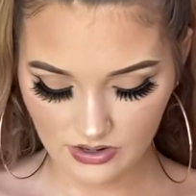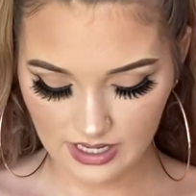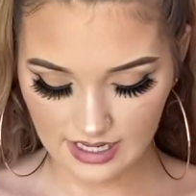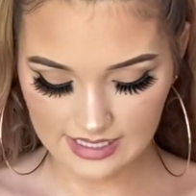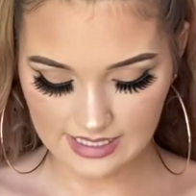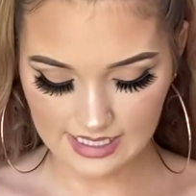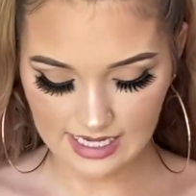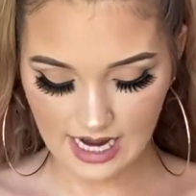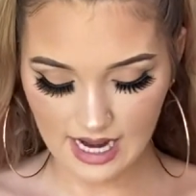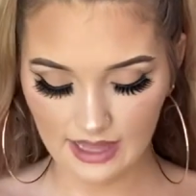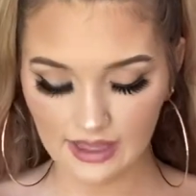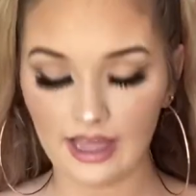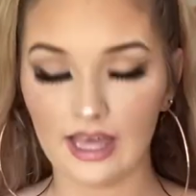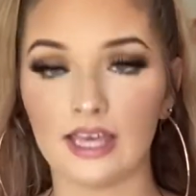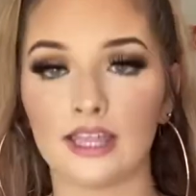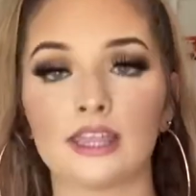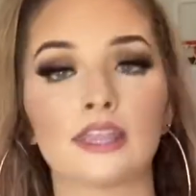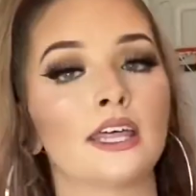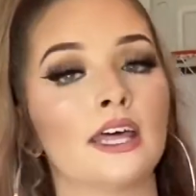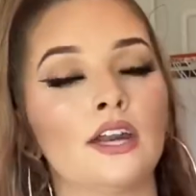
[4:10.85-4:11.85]
It's not
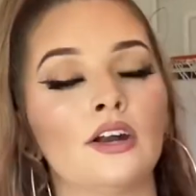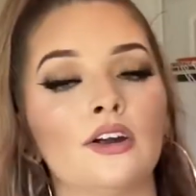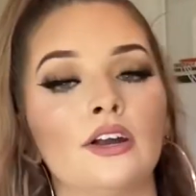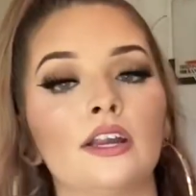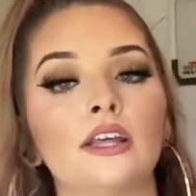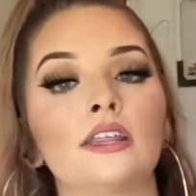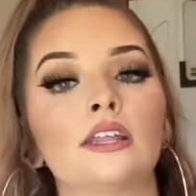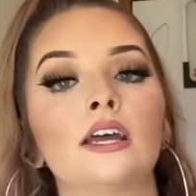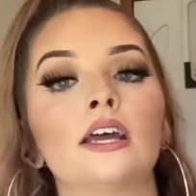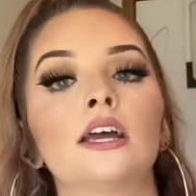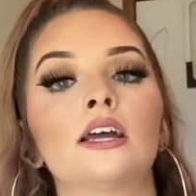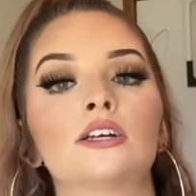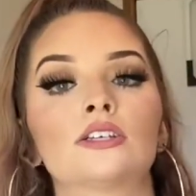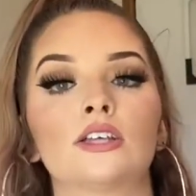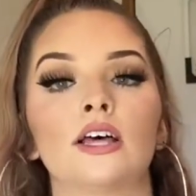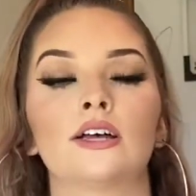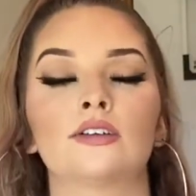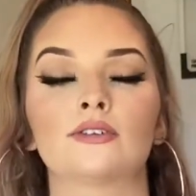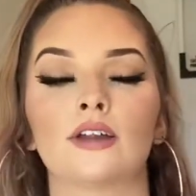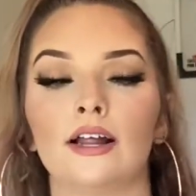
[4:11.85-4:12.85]
like thin or anything, so
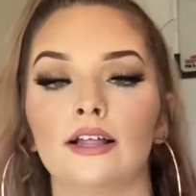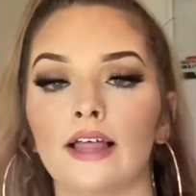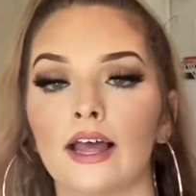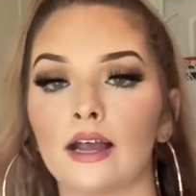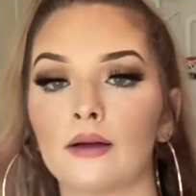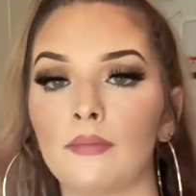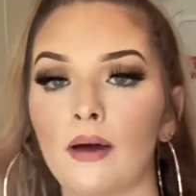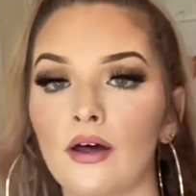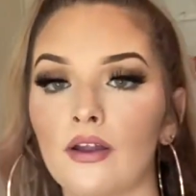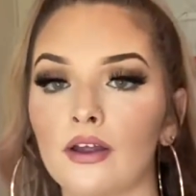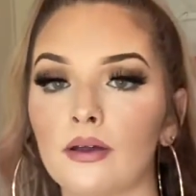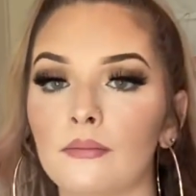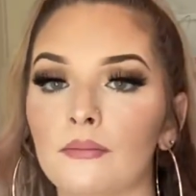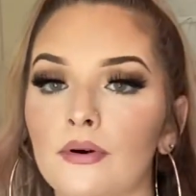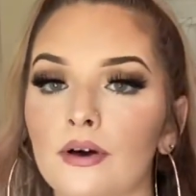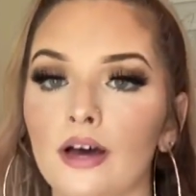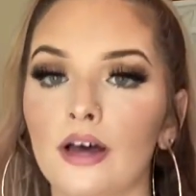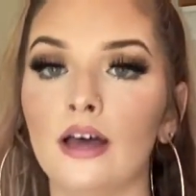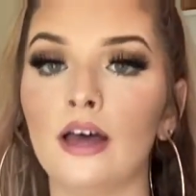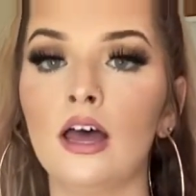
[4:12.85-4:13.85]
that's what I like about it,
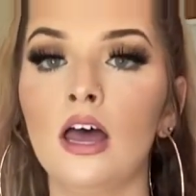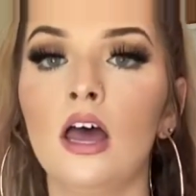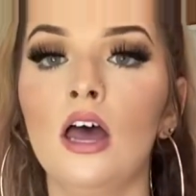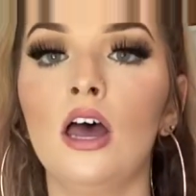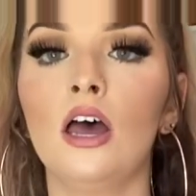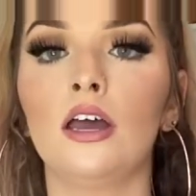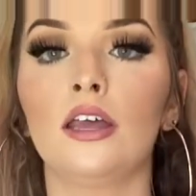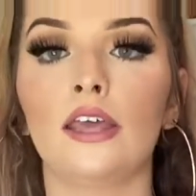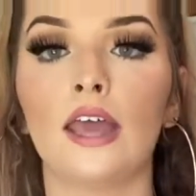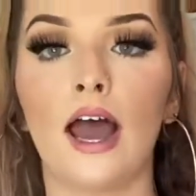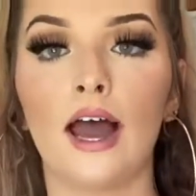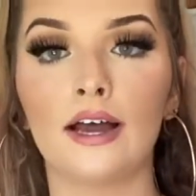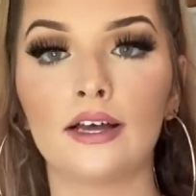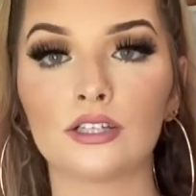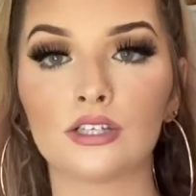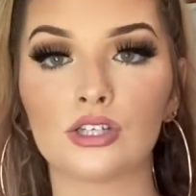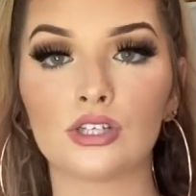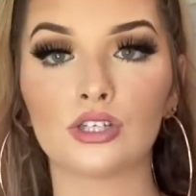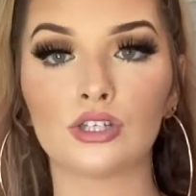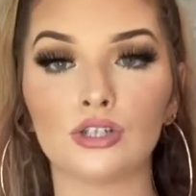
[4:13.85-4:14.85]
but yeah,
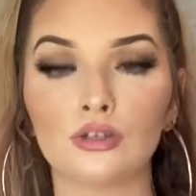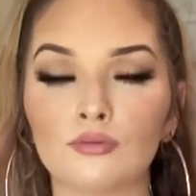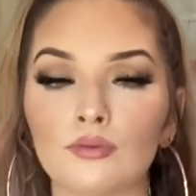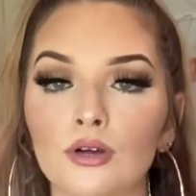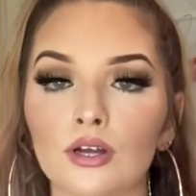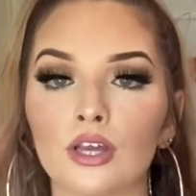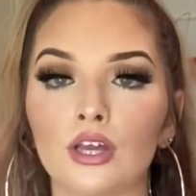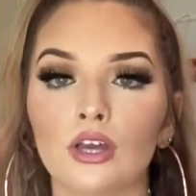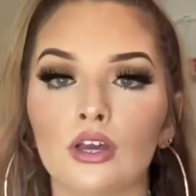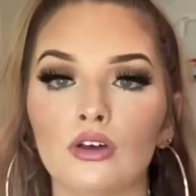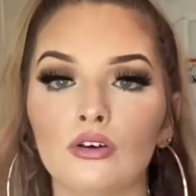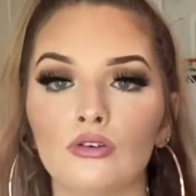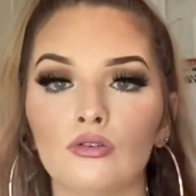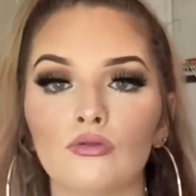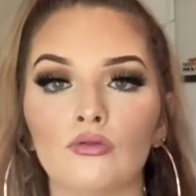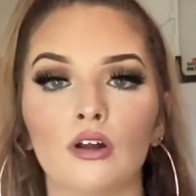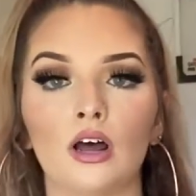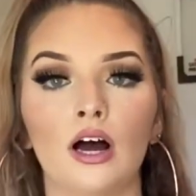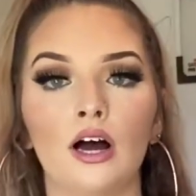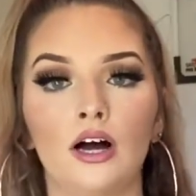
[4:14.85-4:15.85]
it's super
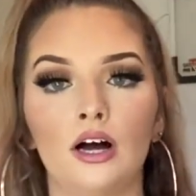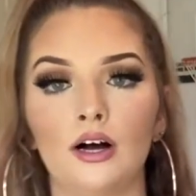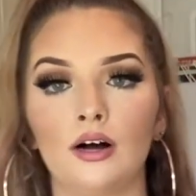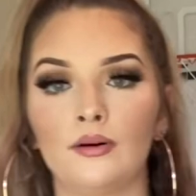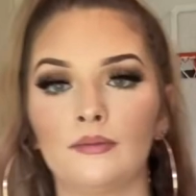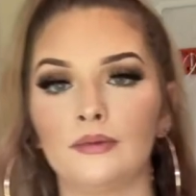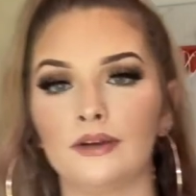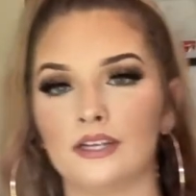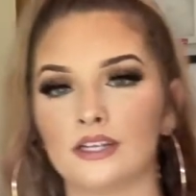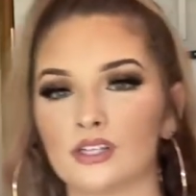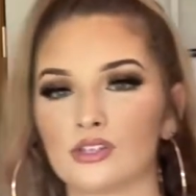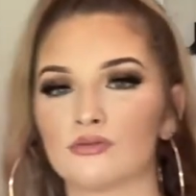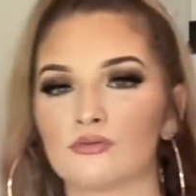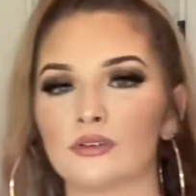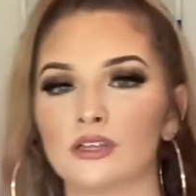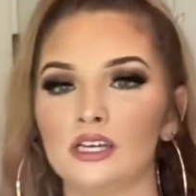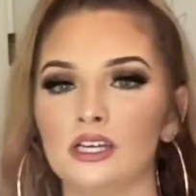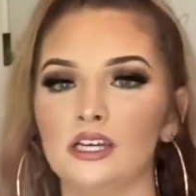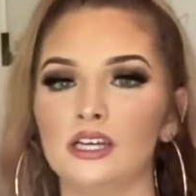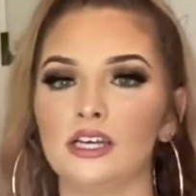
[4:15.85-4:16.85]
cute um, and it's
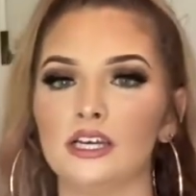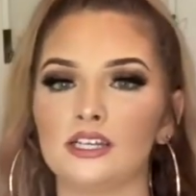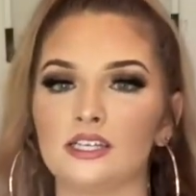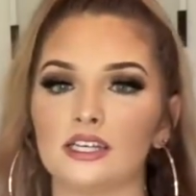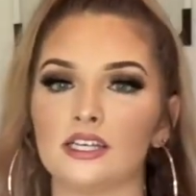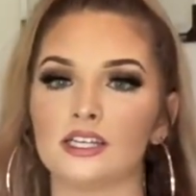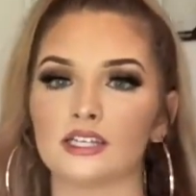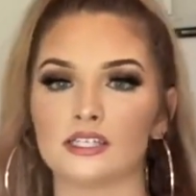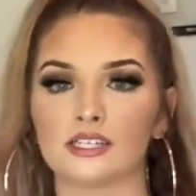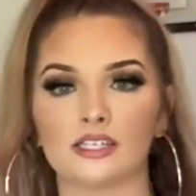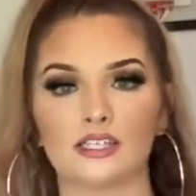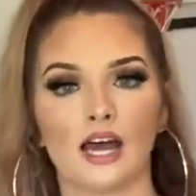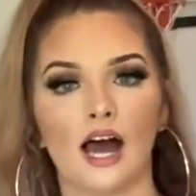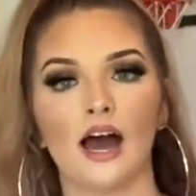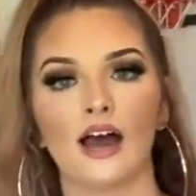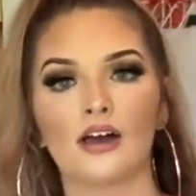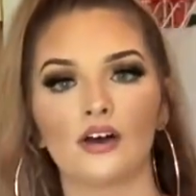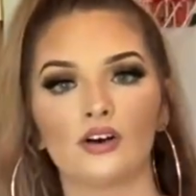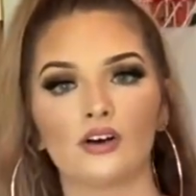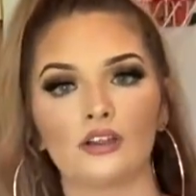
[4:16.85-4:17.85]
really easy to
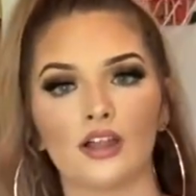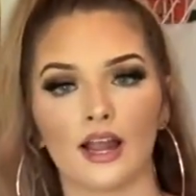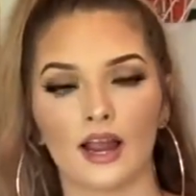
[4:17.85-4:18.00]
style.